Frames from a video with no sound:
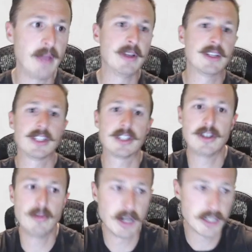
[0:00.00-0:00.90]
is just too
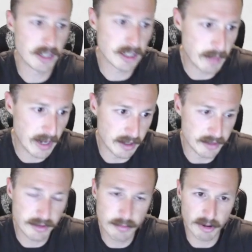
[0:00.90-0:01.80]
much in this meta, and
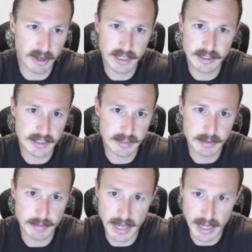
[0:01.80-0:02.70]
two planes seems
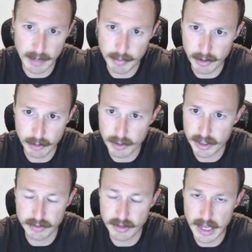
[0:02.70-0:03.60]
bad. I probably wouldn't do
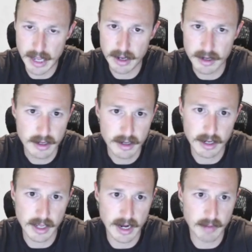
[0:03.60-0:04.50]
that.
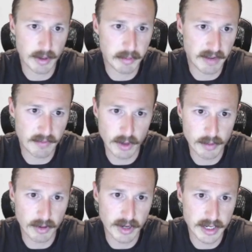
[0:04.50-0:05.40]
Again, I'd probably have one
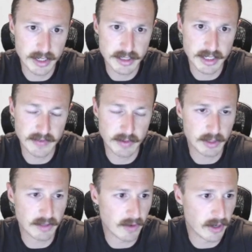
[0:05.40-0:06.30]
planes, even with the
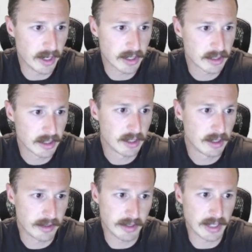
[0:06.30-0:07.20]
Verdict. I
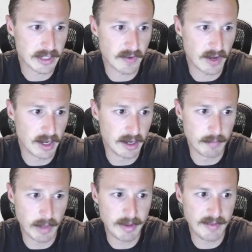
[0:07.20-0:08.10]
think that's fine.
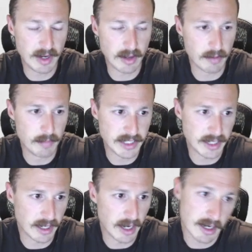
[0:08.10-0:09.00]
Maybe even another Mystic
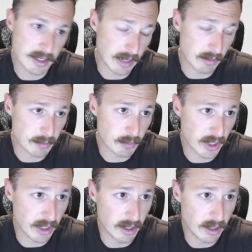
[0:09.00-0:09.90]
Gate, because that was pretty
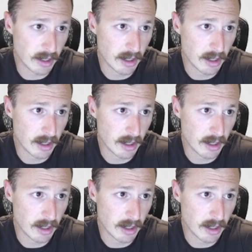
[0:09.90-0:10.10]
good.